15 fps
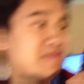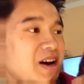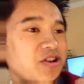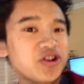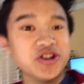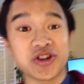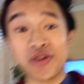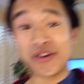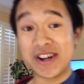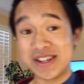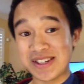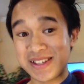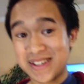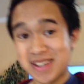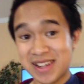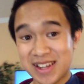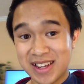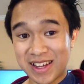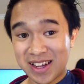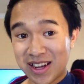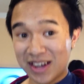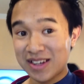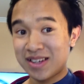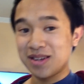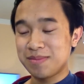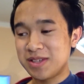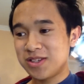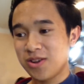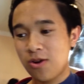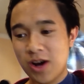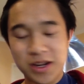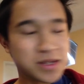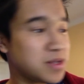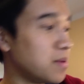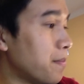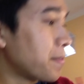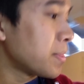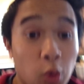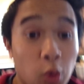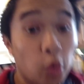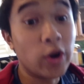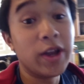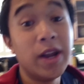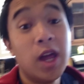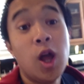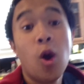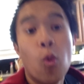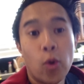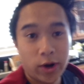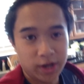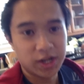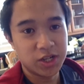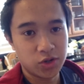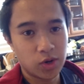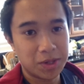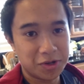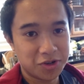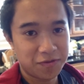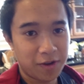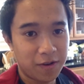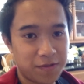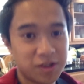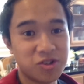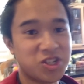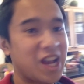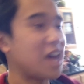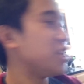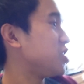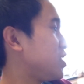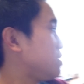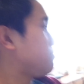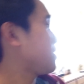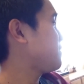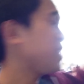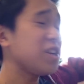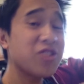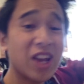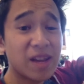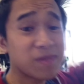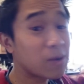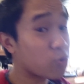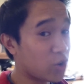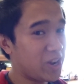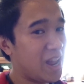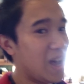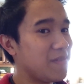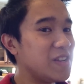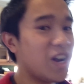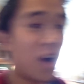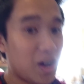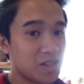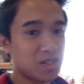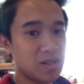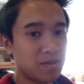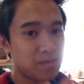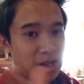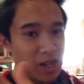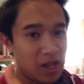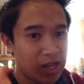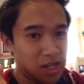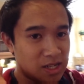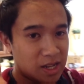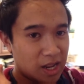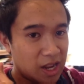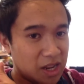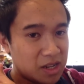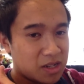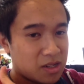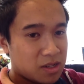Powdered donuts. It's going to be so awesome. We're gonna do a few challenges, play video games, and we're going to have an awesome day.